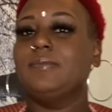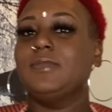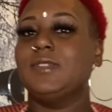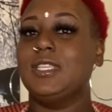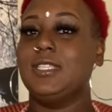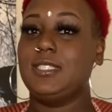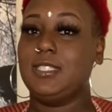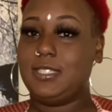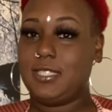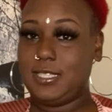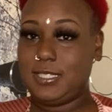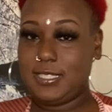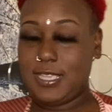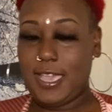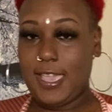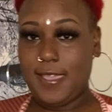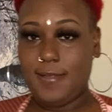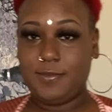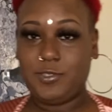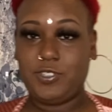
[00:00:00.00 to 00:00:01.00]
This is the
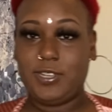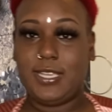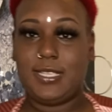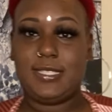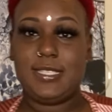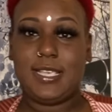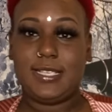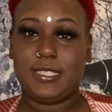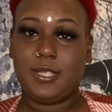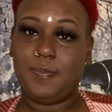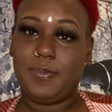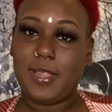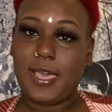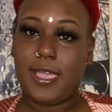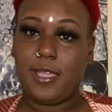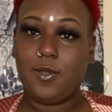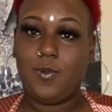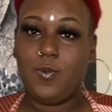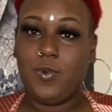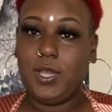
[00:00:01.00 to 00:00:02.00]
same dress as the
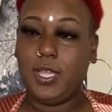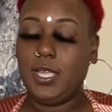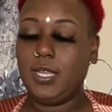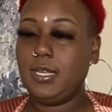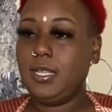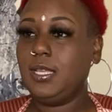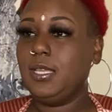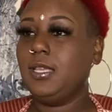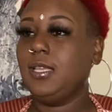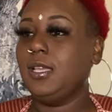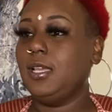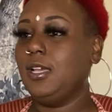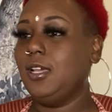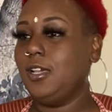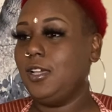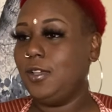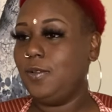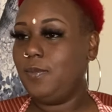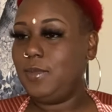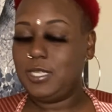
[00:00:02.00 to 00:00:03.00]
black one.
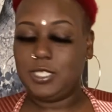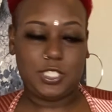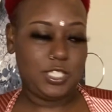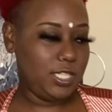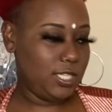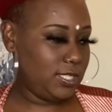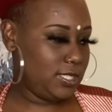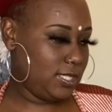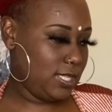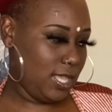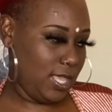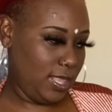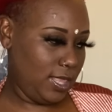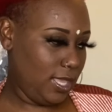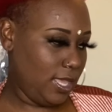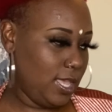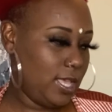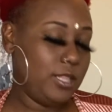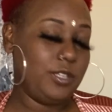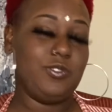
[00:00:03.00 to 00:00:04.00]
Um, it's just in the
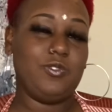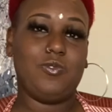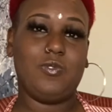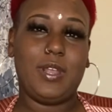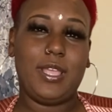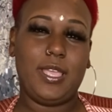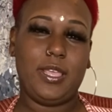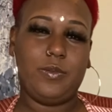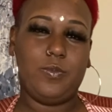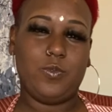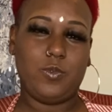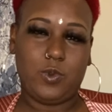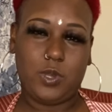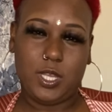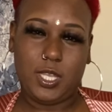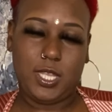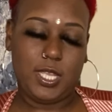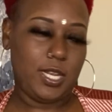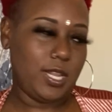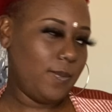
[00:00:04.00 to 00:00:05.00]
color red
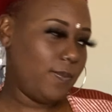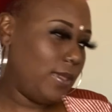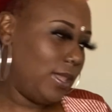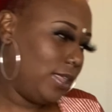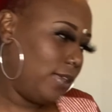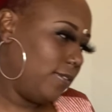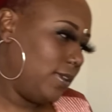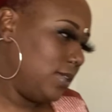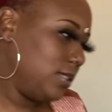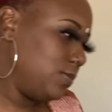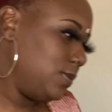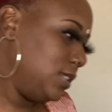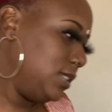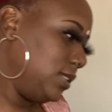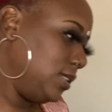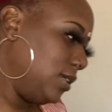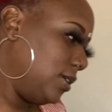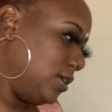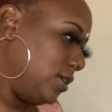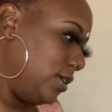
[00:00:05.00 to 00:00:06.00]
wood. I believe that's what it's
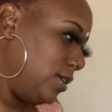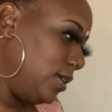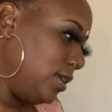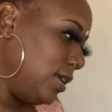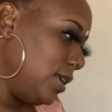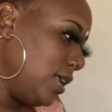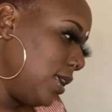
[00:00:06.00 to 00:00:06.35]
called.